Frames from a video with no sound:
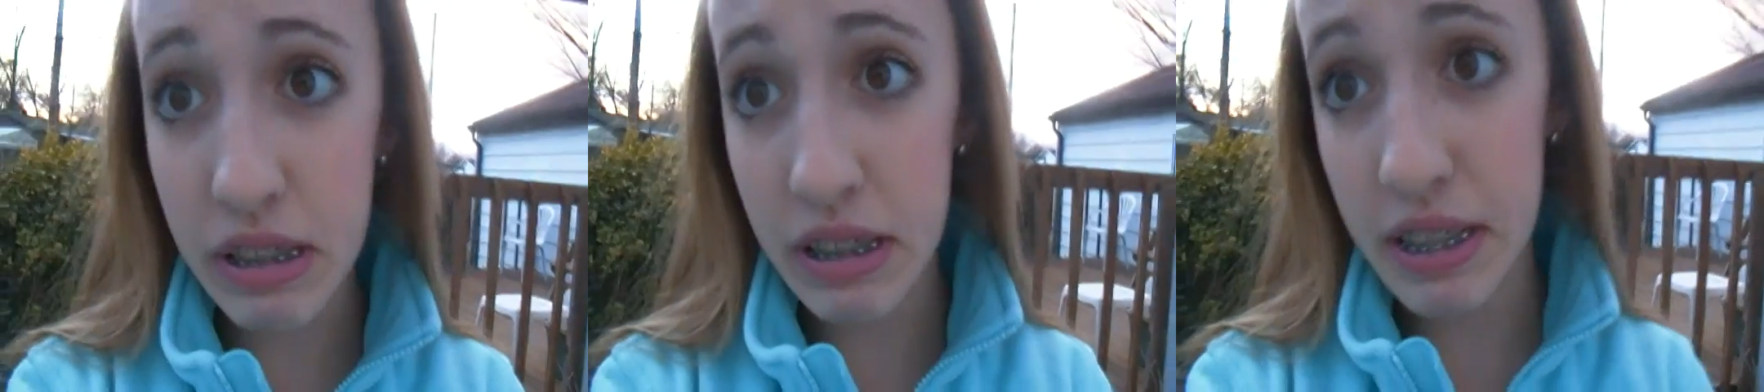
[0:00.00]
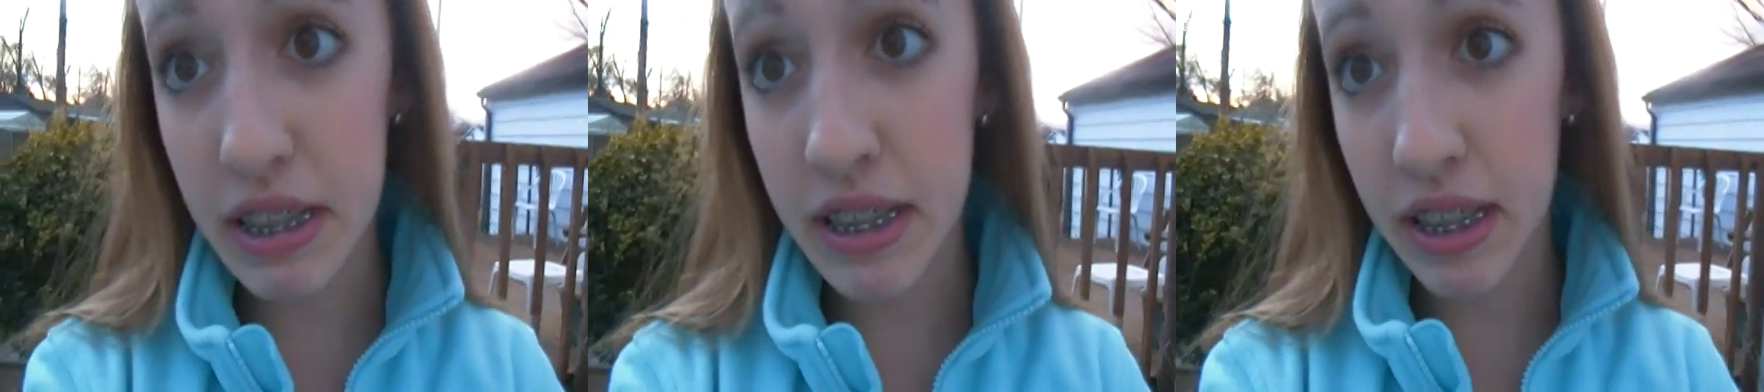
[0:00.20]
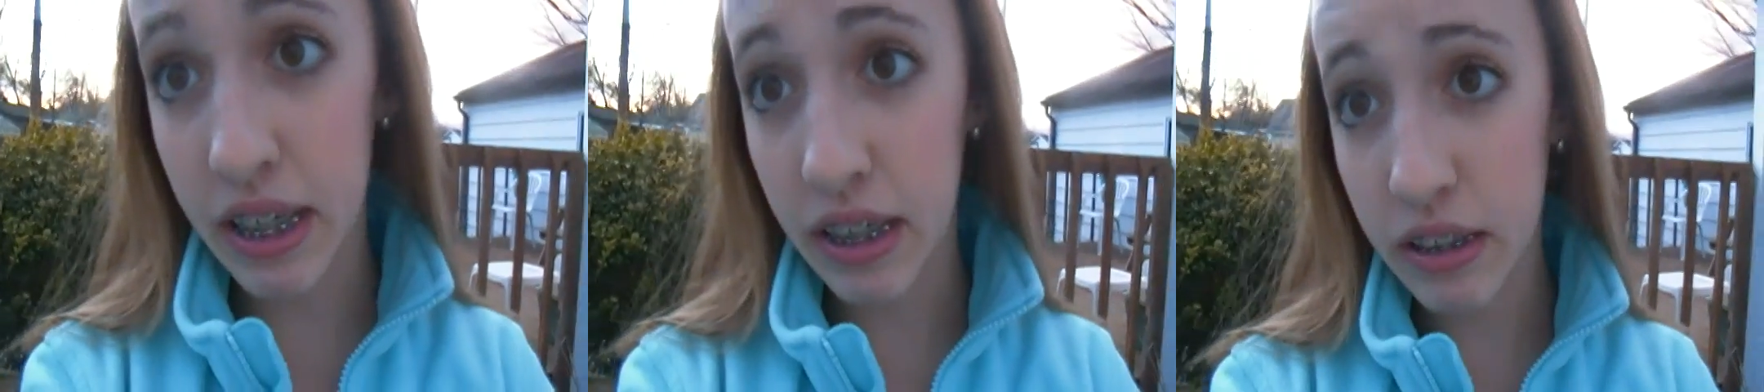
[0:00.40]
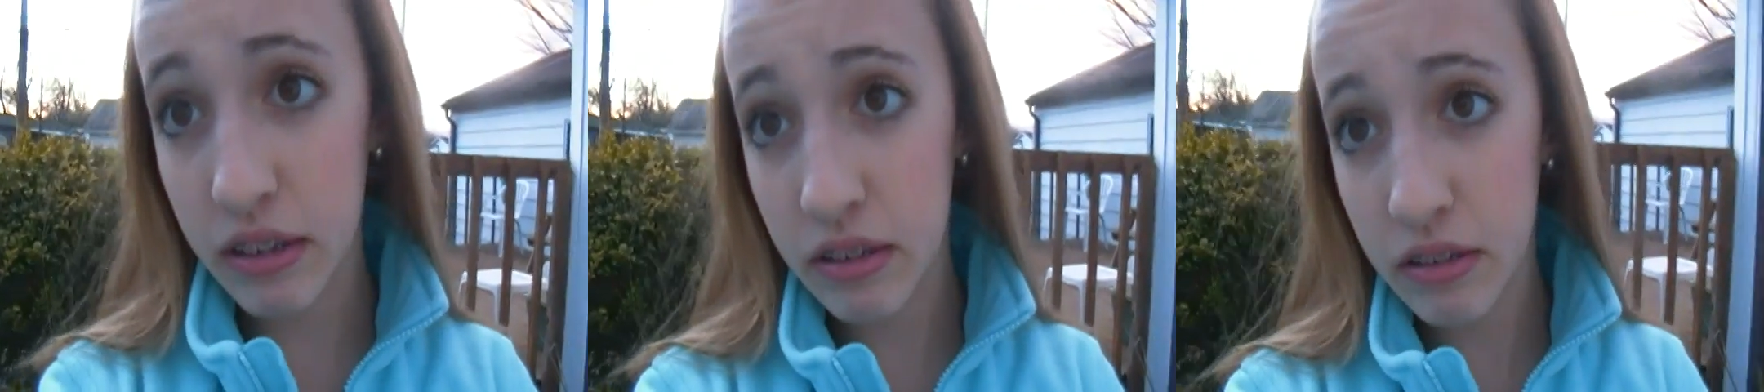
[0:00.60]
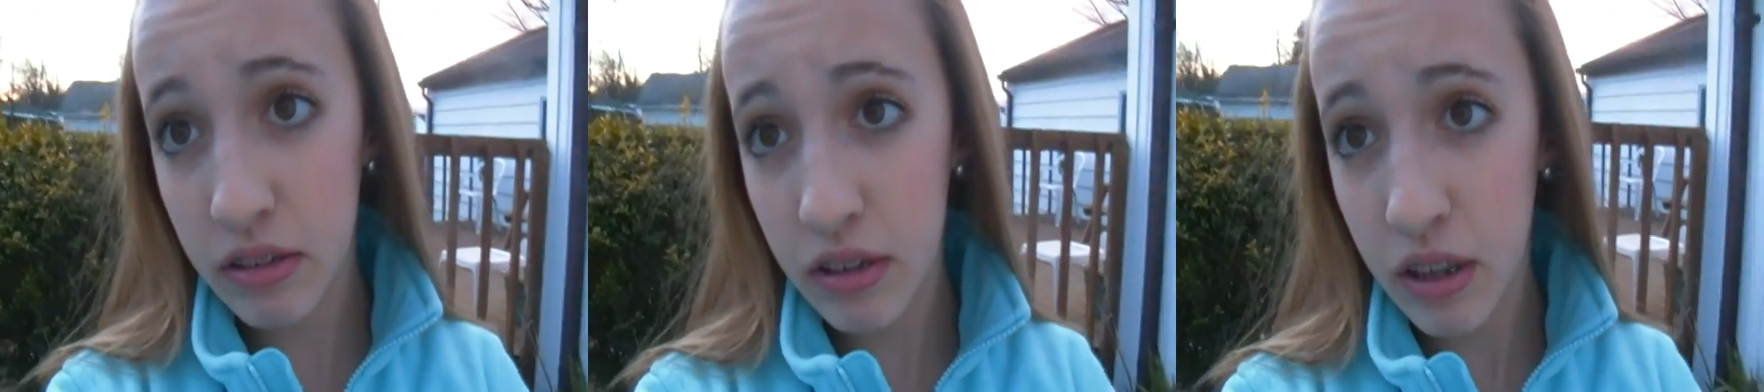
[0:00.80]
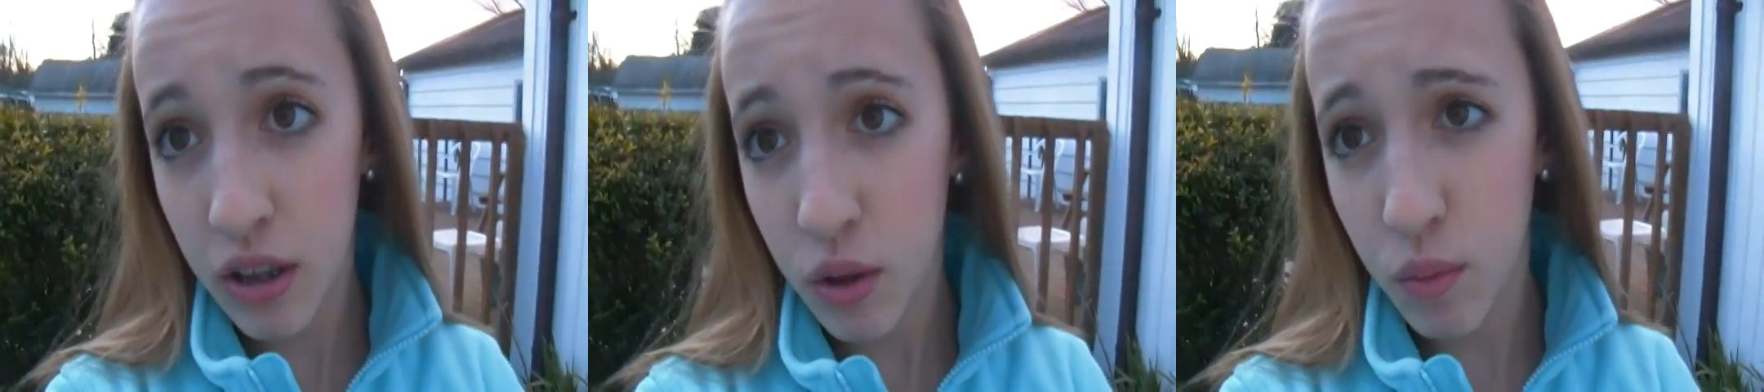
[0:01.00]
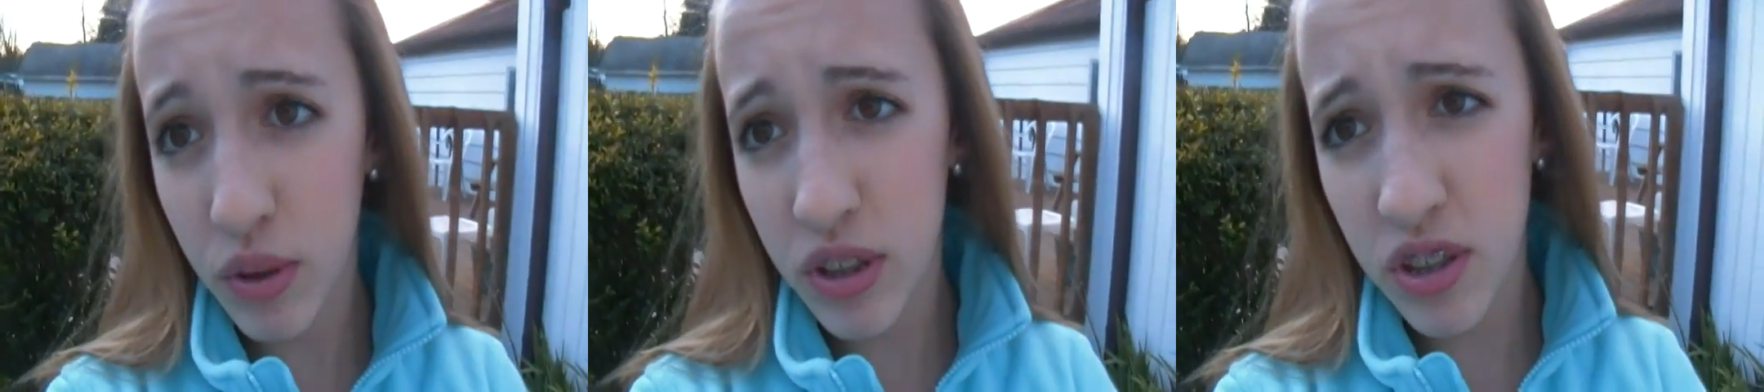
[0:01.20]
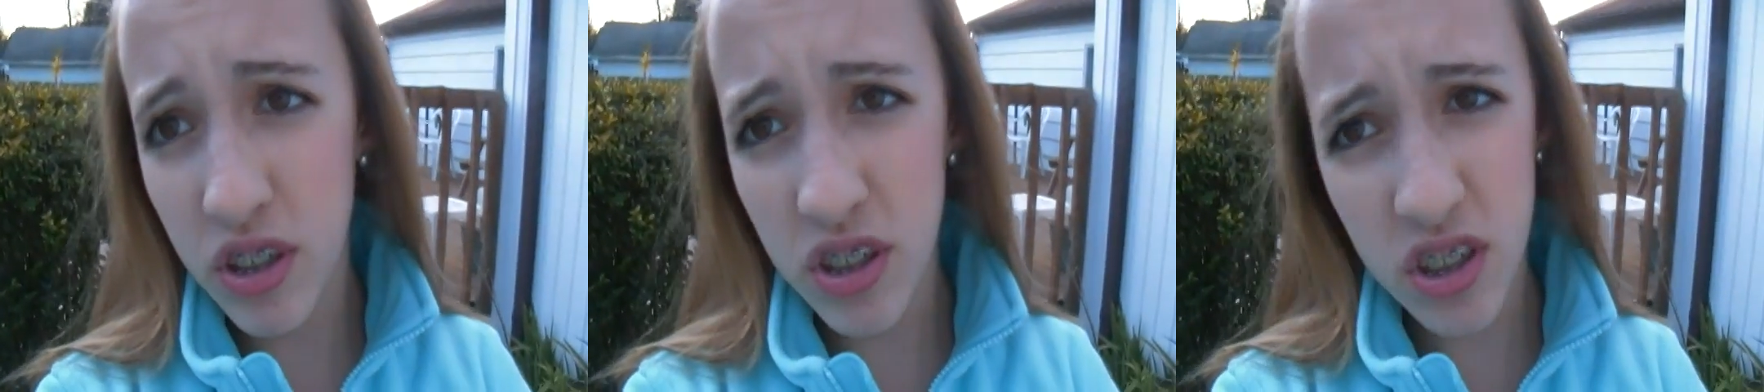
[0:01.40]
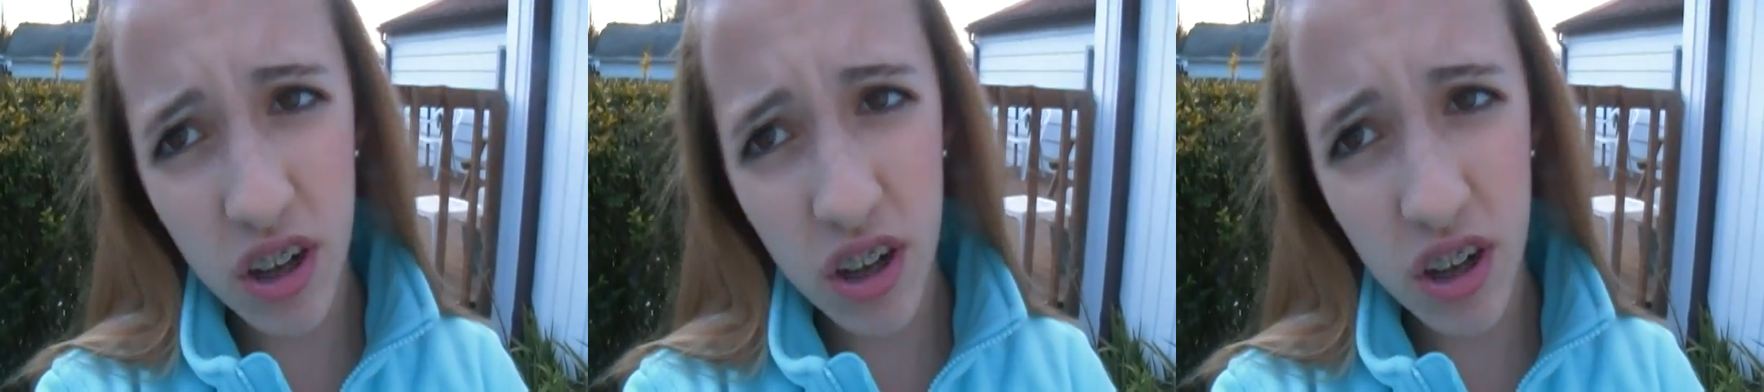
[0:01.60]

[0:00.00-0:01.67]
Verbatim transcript: since it's, like, winter.